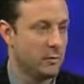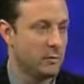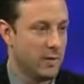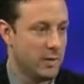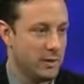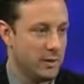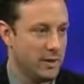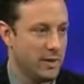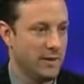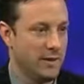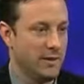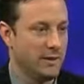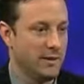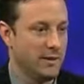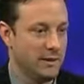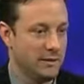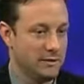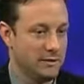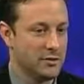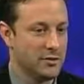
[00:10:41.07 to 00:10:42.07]
promote it
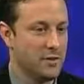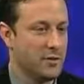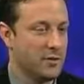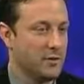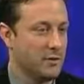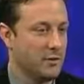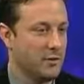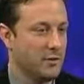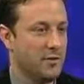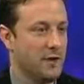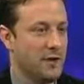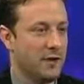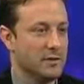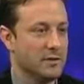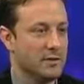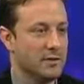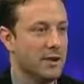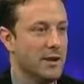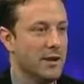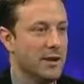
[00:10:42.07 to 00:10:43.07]
and share with their
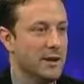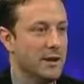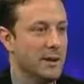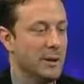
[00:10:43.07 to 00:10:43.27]
friends.